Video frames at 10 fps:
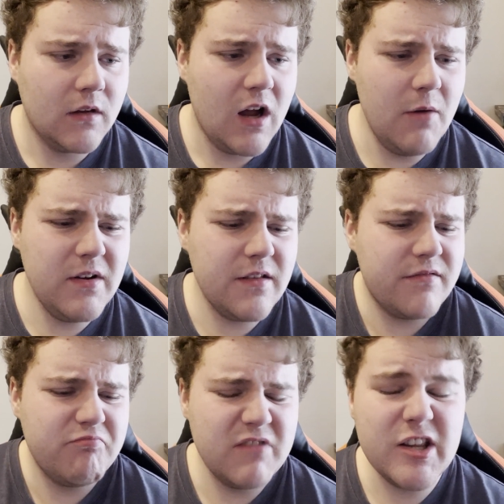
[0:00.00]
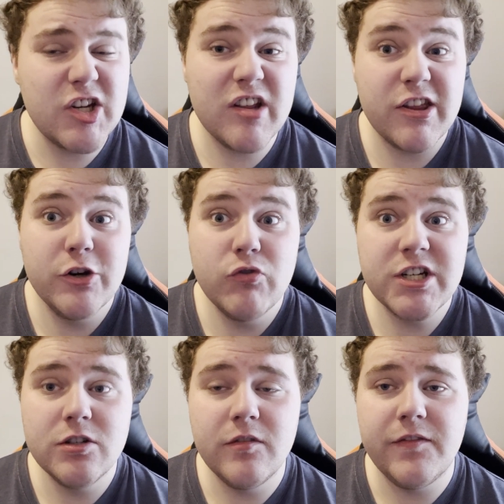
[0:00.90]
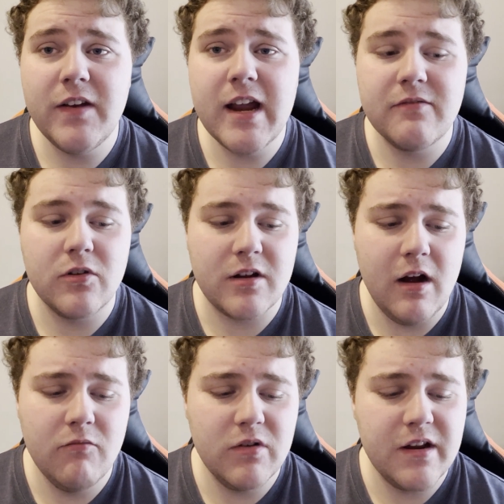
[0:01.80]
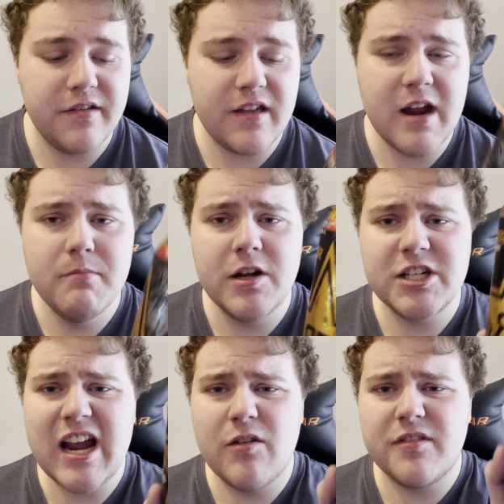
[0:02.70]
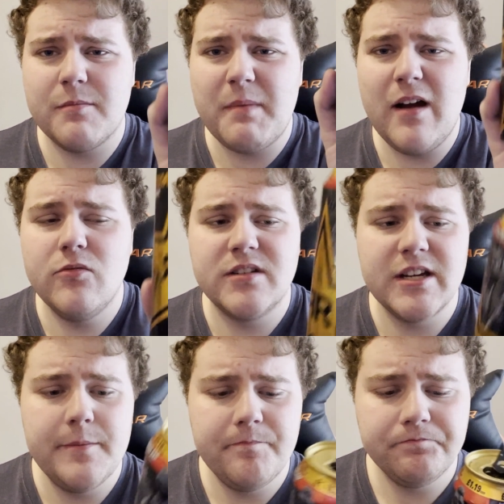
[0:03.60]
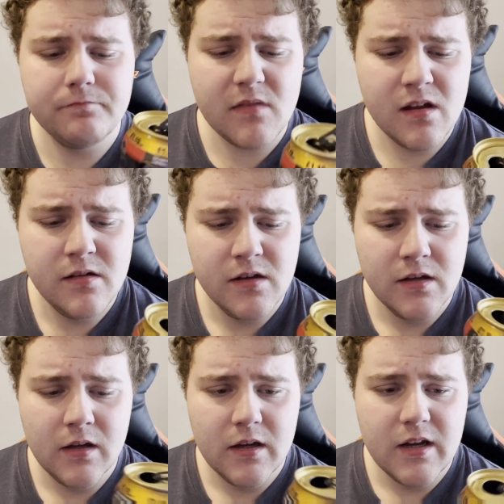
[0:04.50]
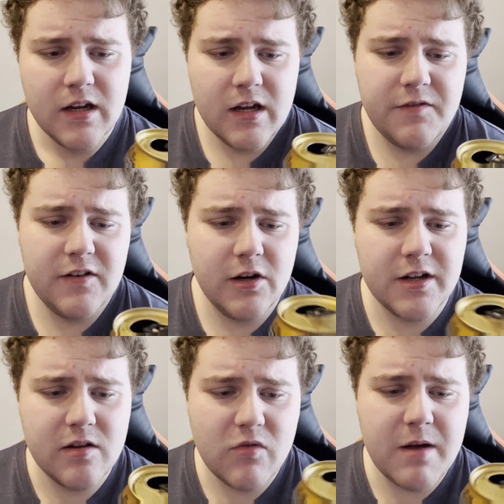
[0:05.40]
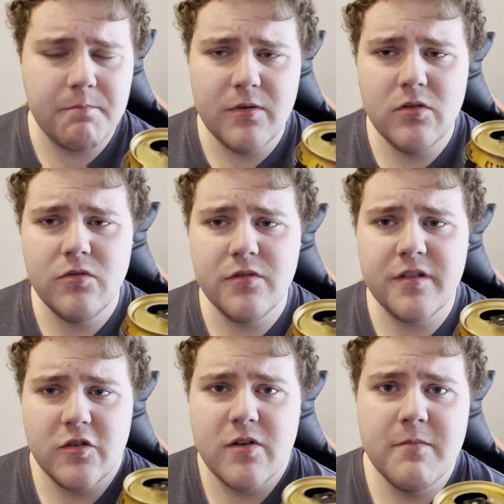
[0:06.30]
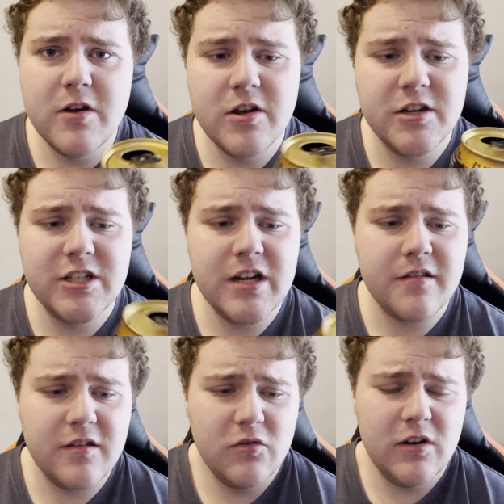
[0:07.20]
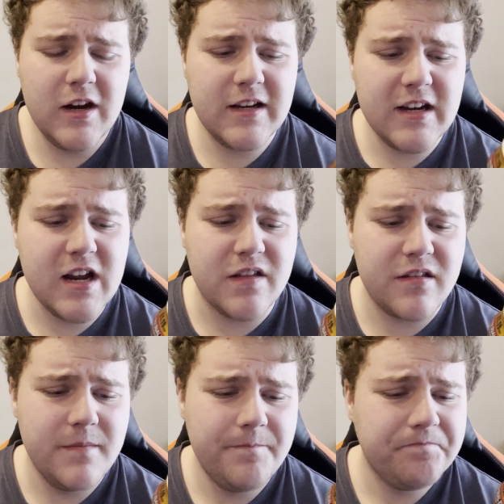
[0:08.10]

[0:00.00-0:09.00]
I mean, it's an original flavour. I can't really say much else about it. If you like your Red Bulls, your Emerges, you'll like this.